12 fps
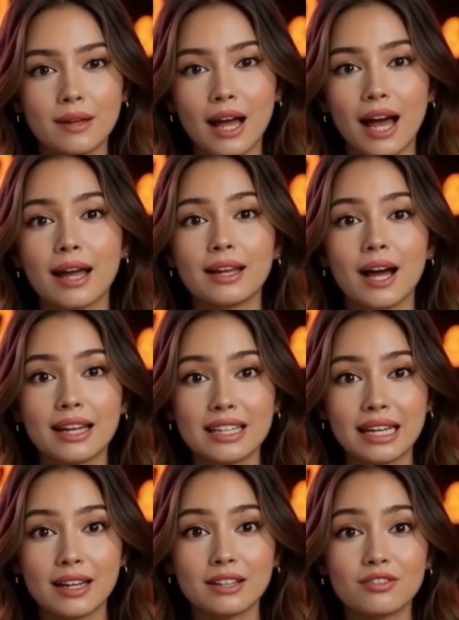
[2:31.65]
And
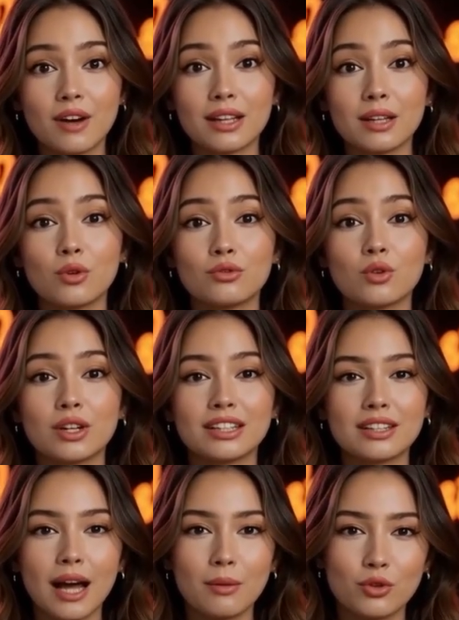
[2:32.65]
ideally findable voice
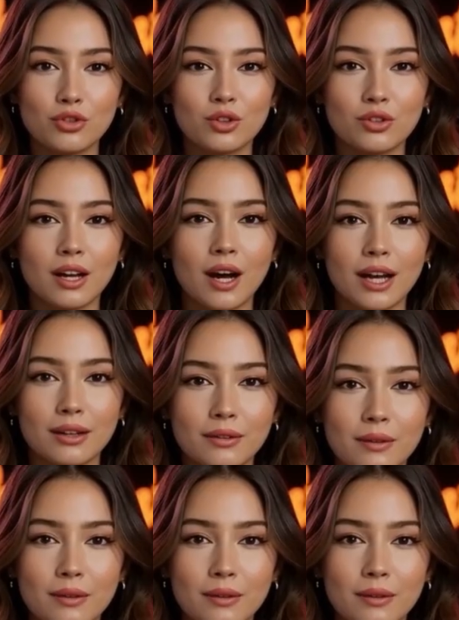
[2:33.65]
samples online.